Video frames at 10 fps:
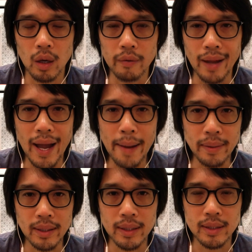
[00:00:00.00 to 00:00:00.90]

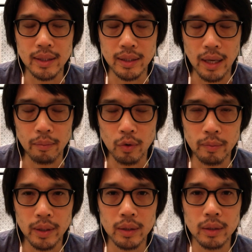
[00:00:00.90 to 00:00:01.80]
happiness in that
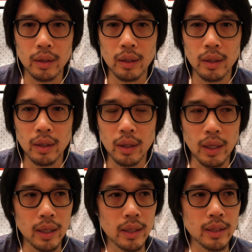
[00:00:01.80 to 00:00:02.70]
moment
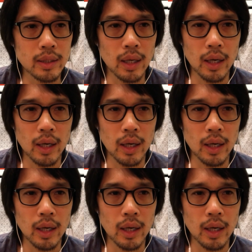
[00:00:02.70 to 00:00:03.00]
is